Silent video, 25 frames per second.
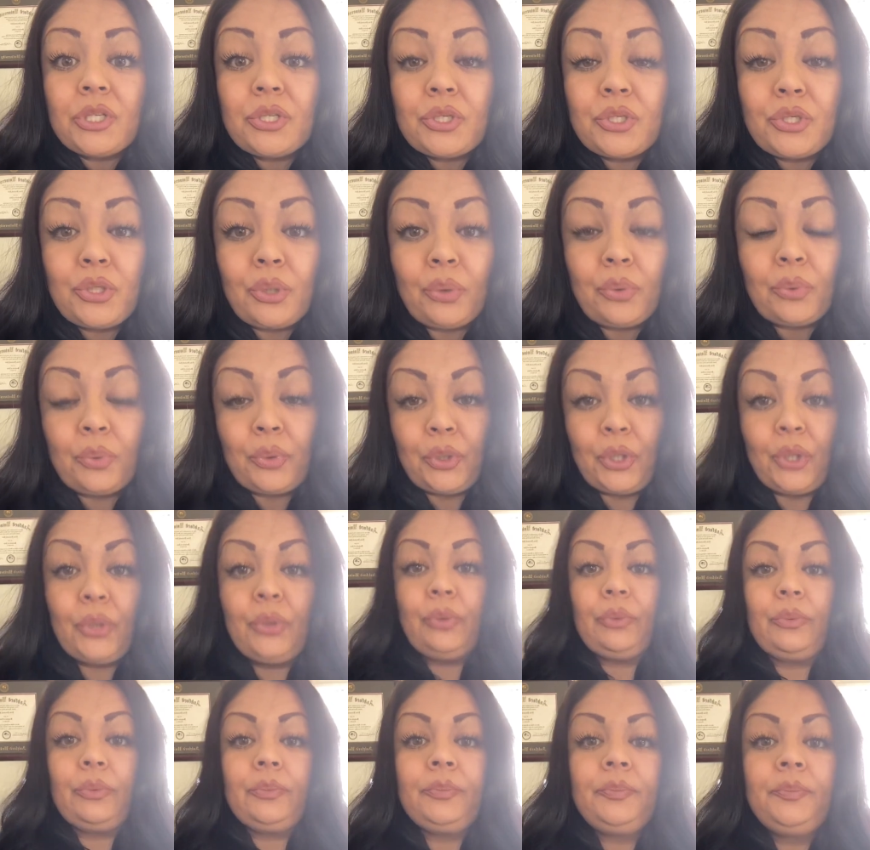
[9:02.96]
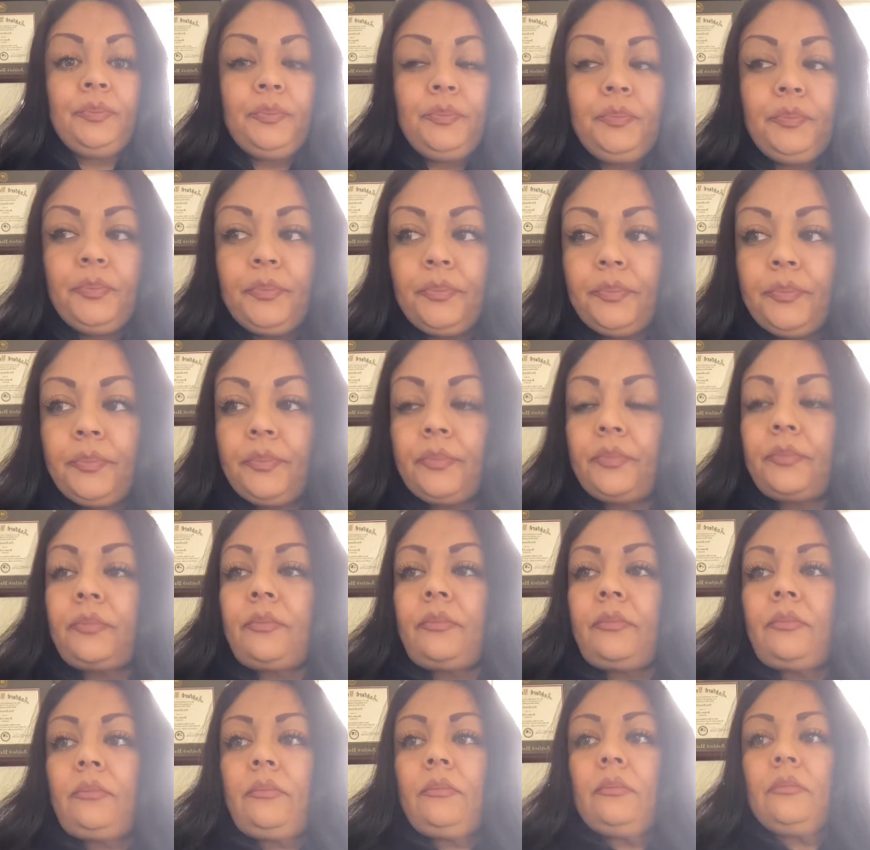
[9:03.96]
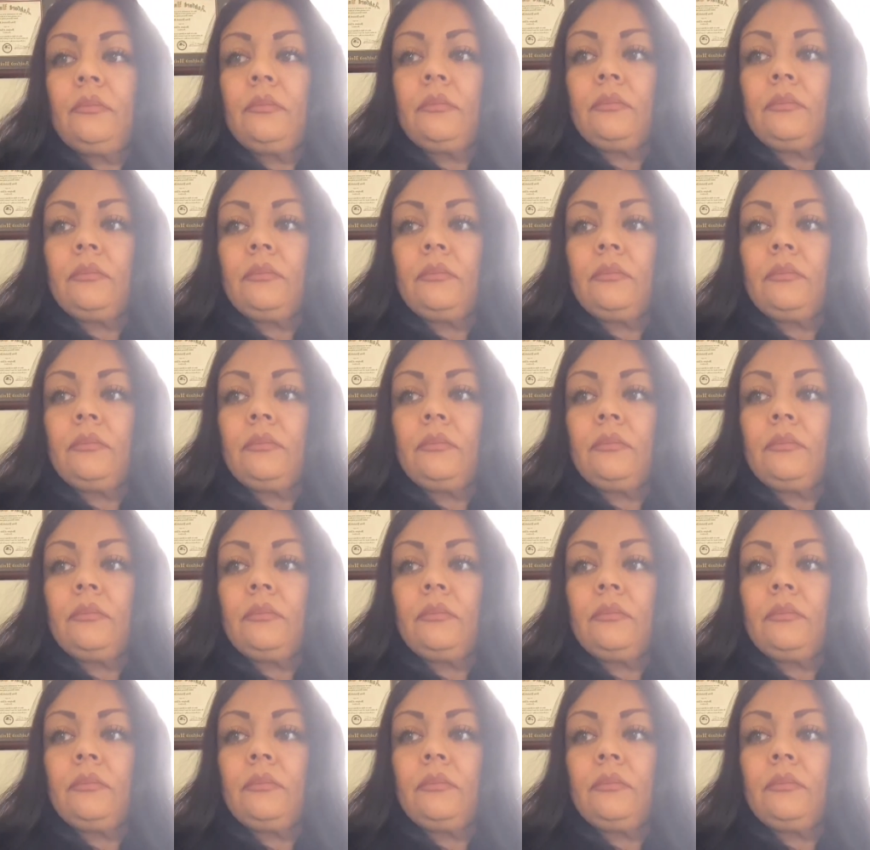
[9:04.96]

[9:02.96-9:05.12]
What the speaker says: to go a certain way, and they